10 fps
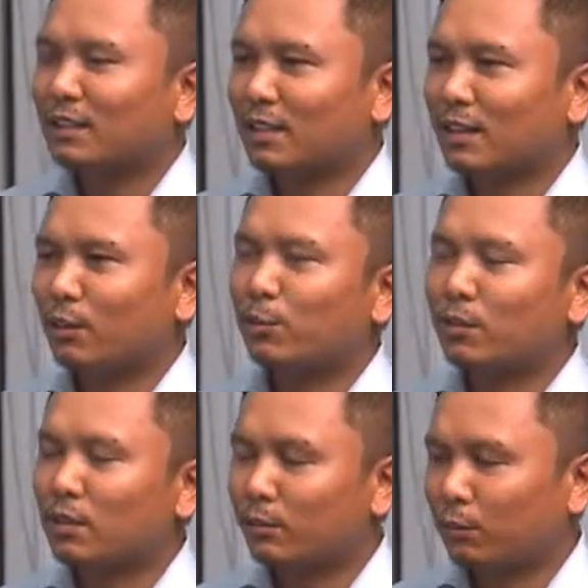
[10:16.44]
sir, along
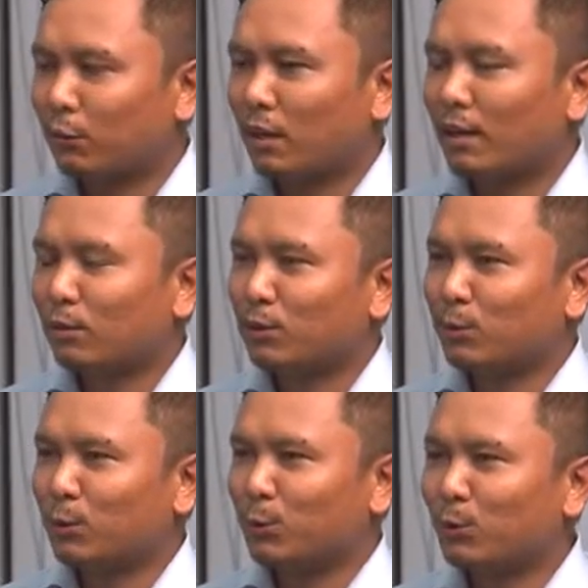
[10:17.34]
with the flute, I also
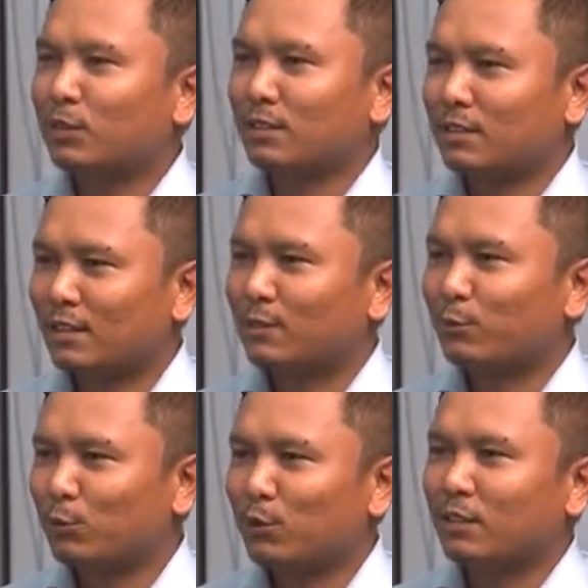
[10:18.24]
cook certain
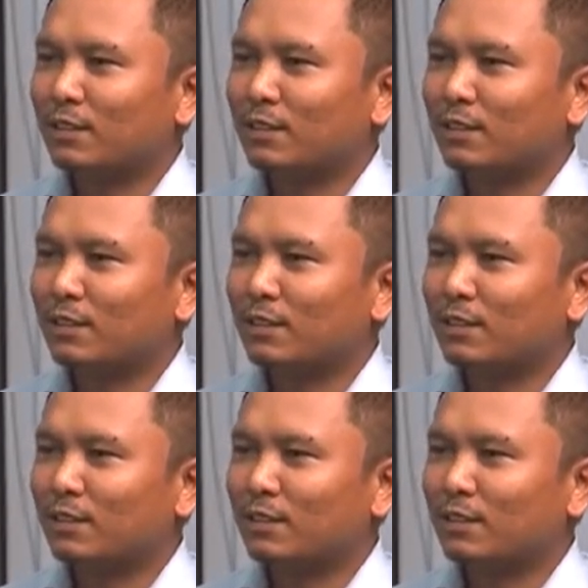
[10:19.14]
food.